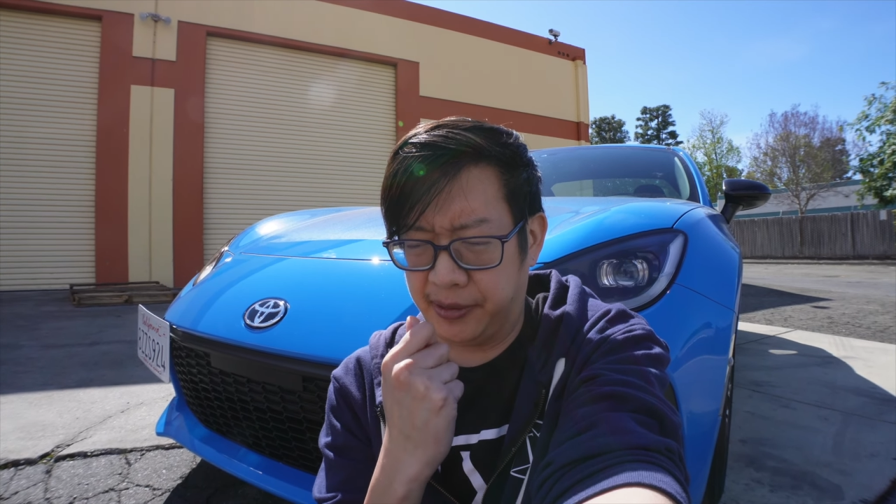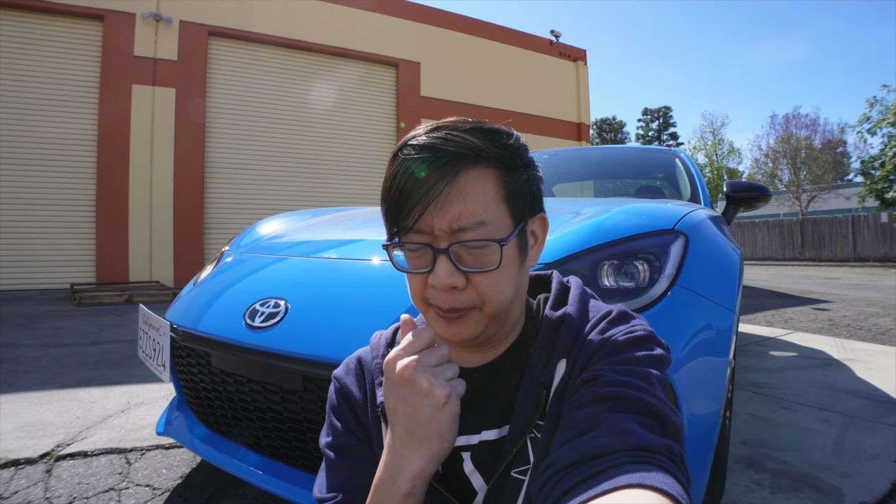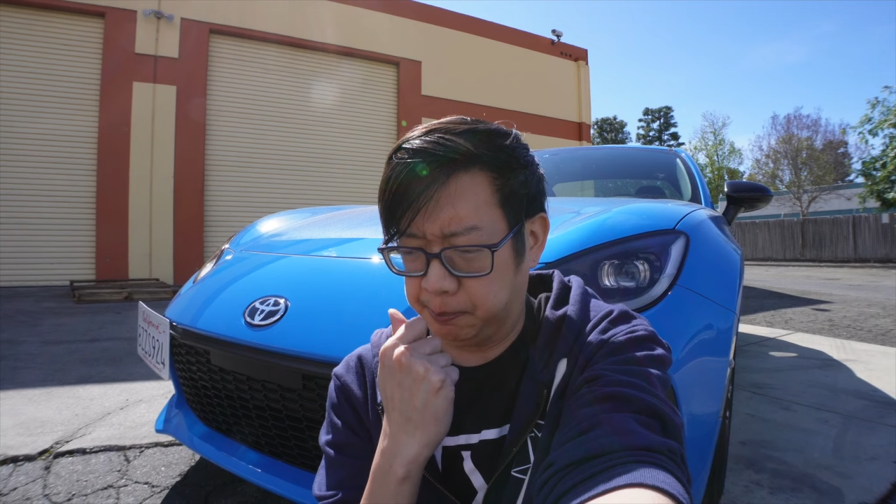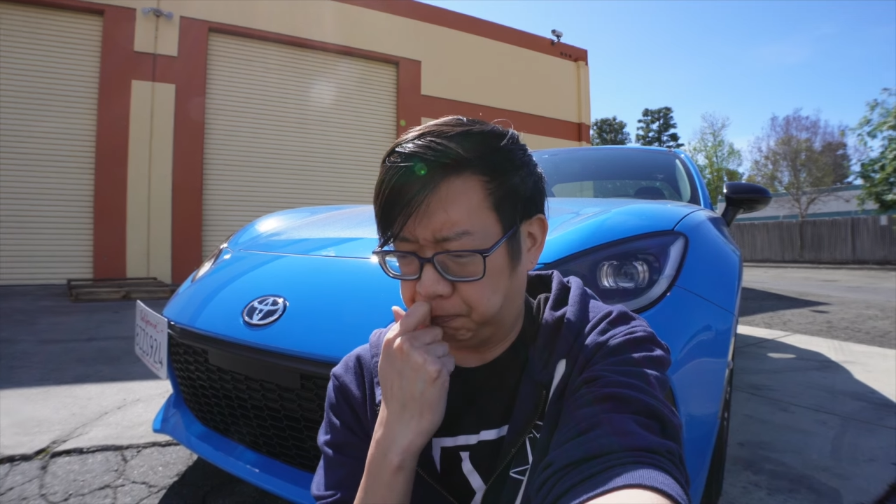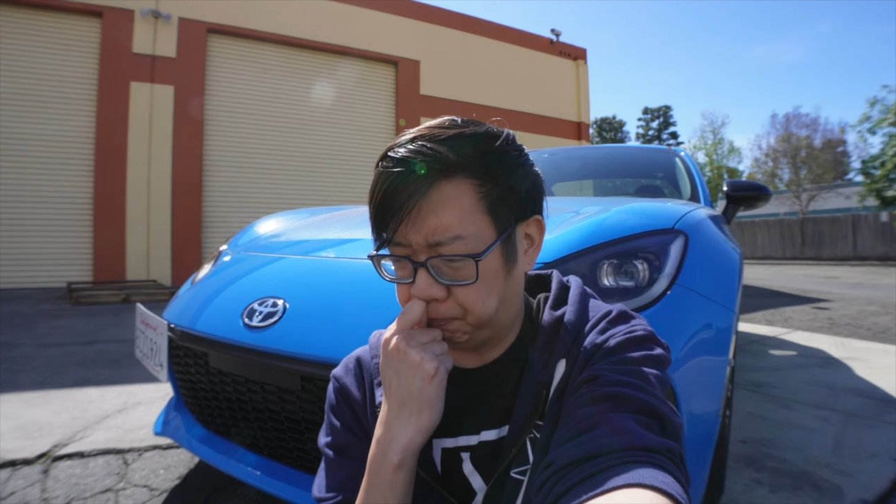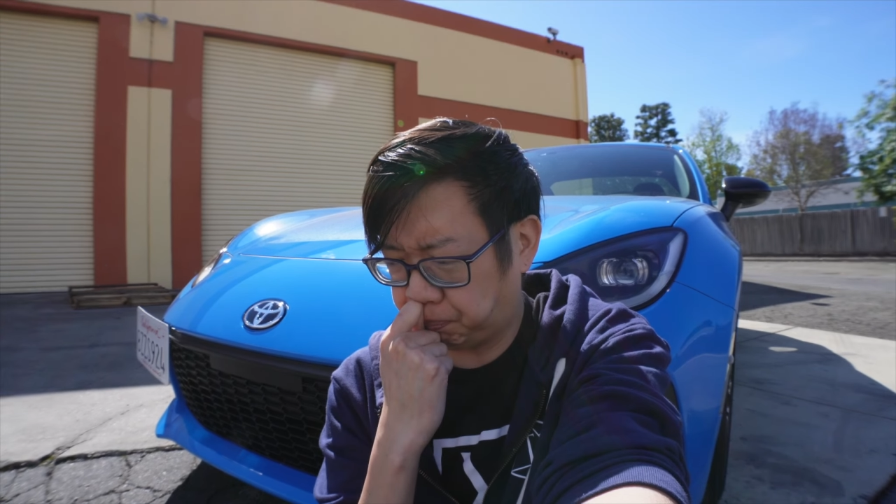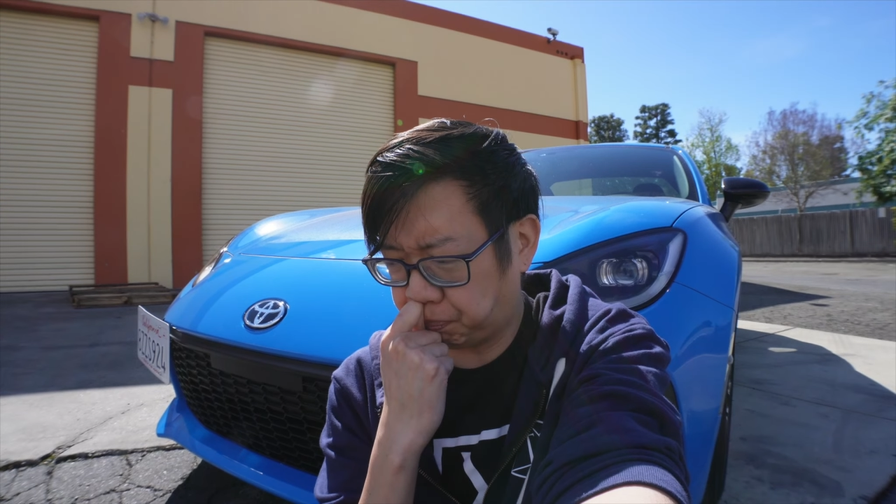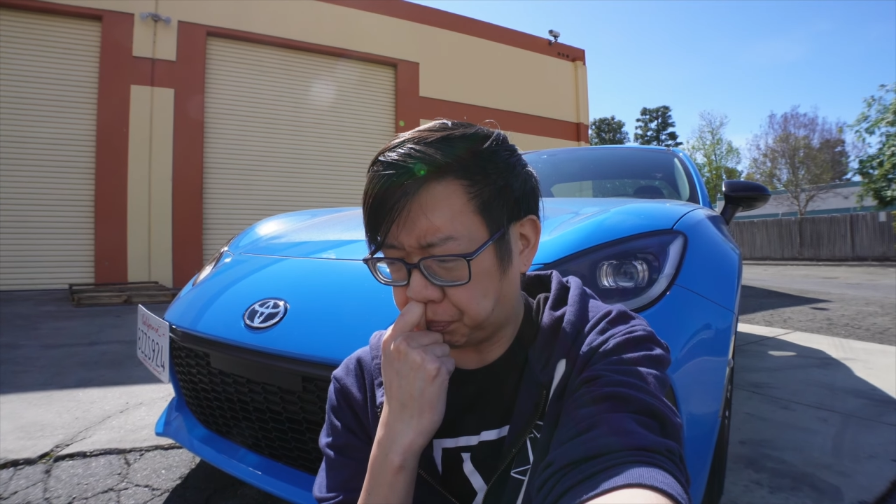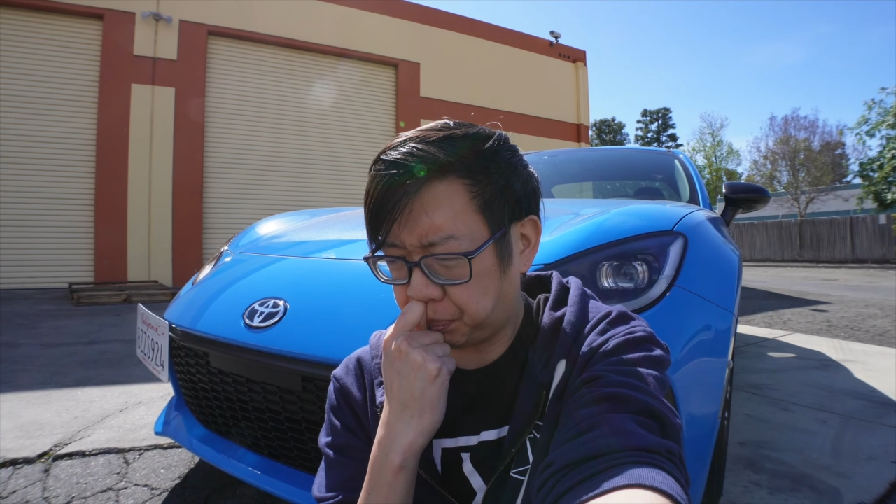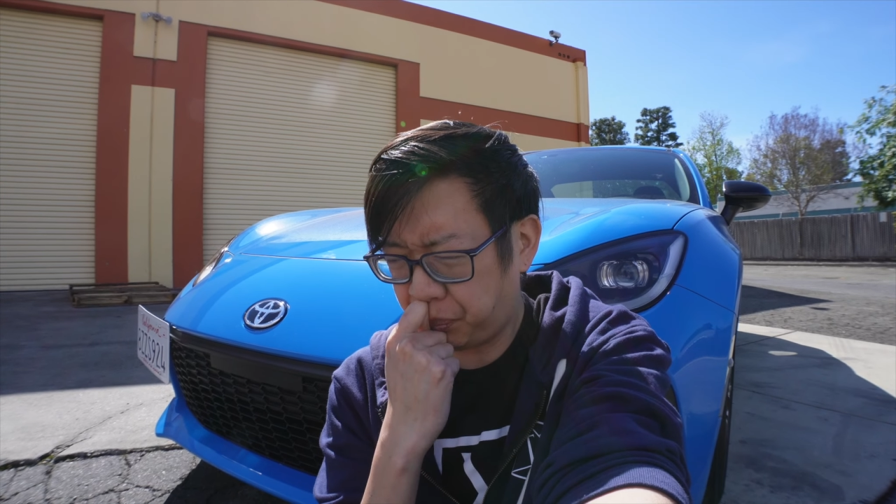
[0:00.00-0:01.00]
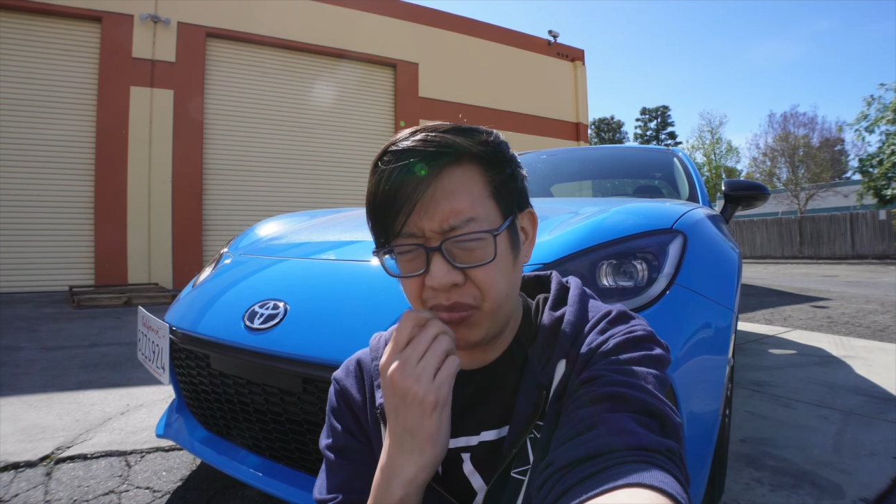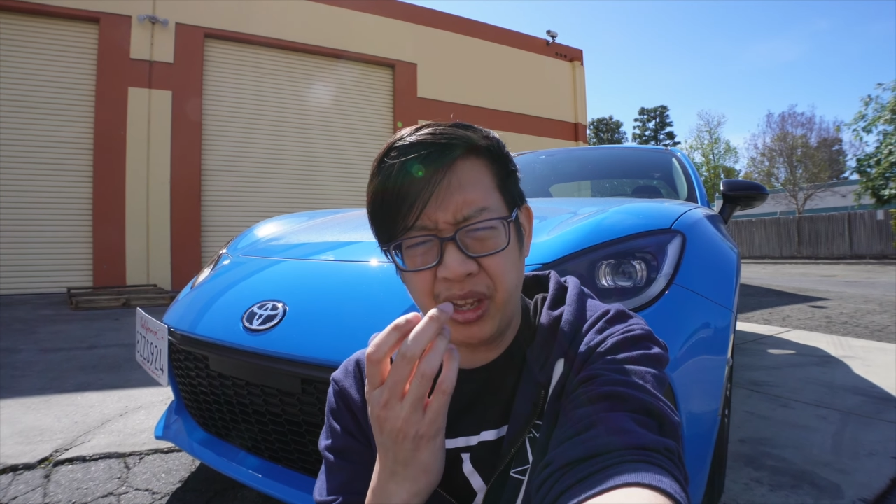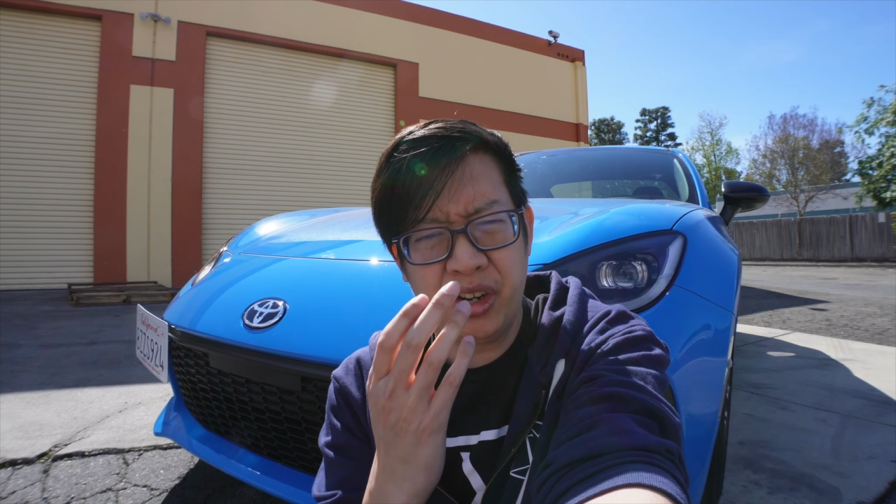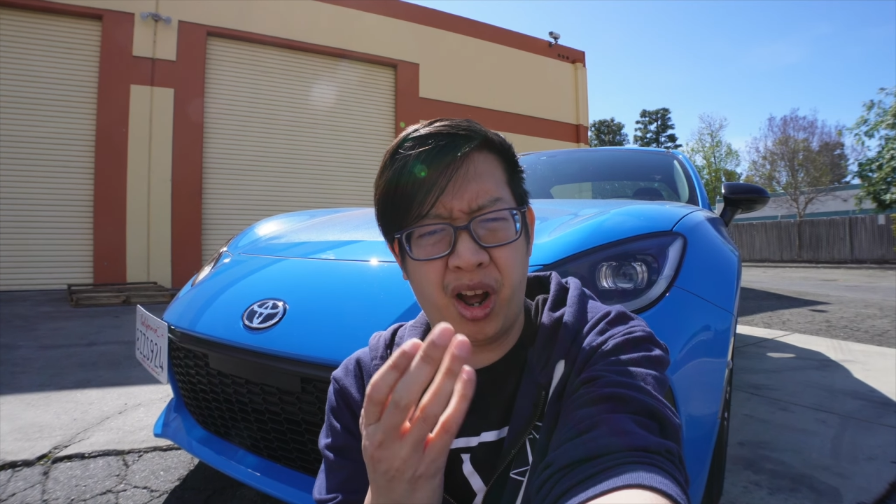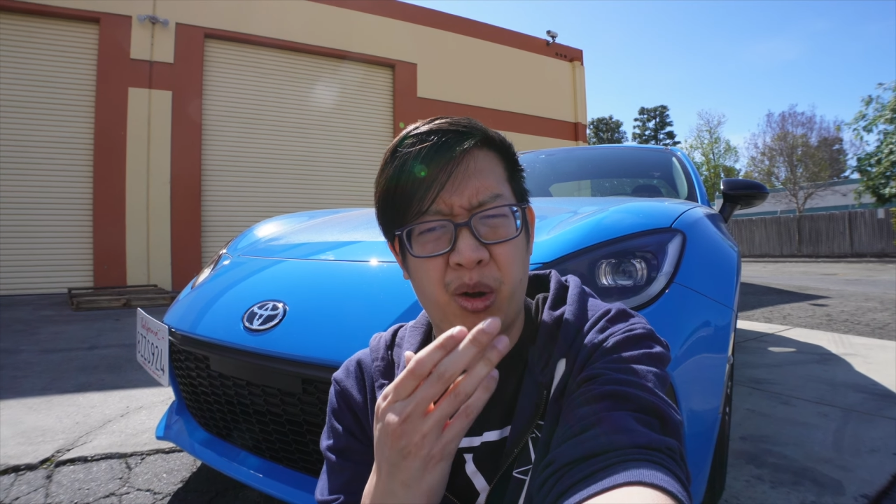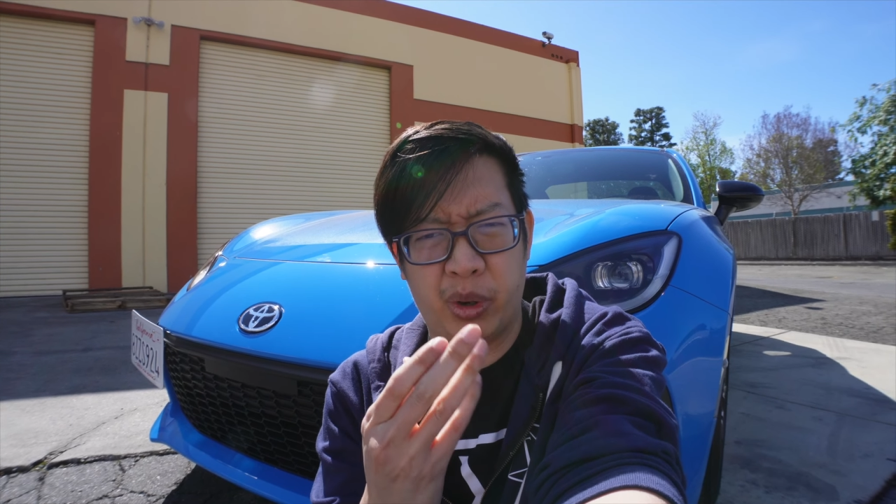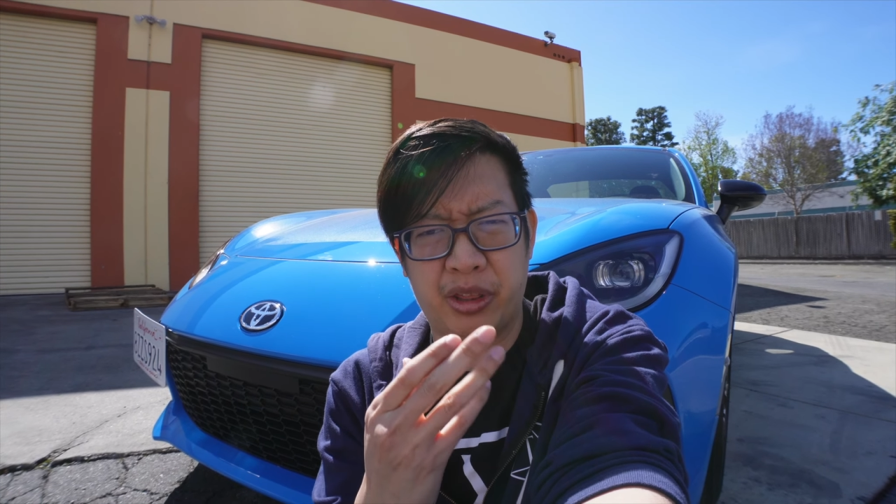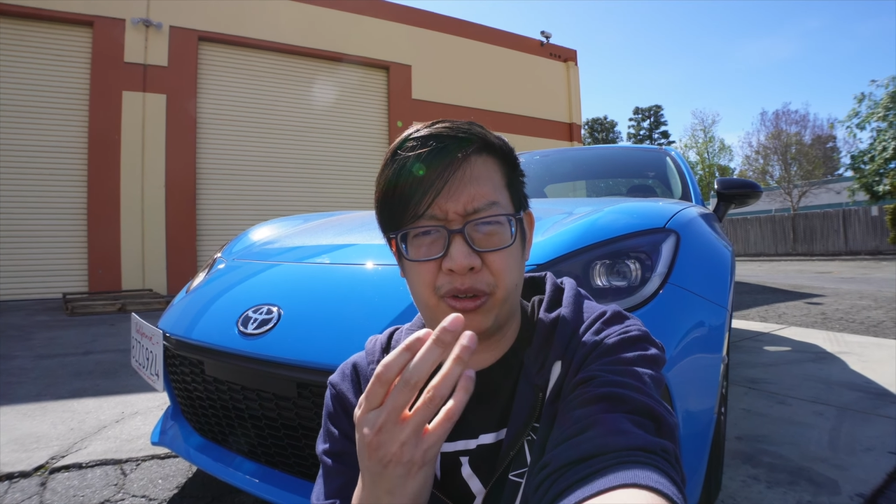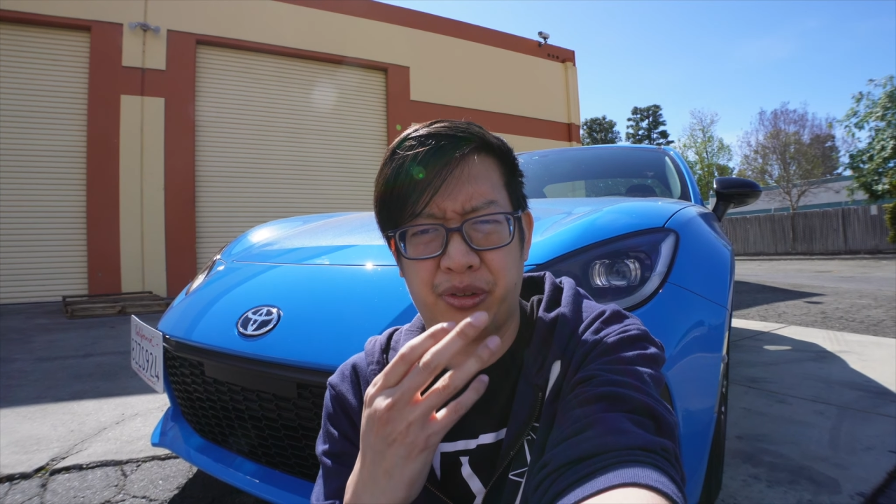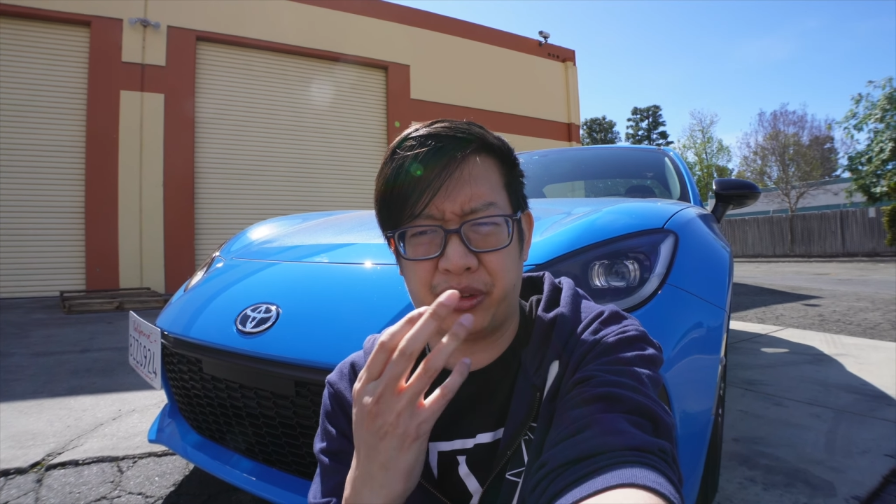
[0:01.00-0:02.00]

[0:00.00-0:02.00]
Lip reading: in hot weather.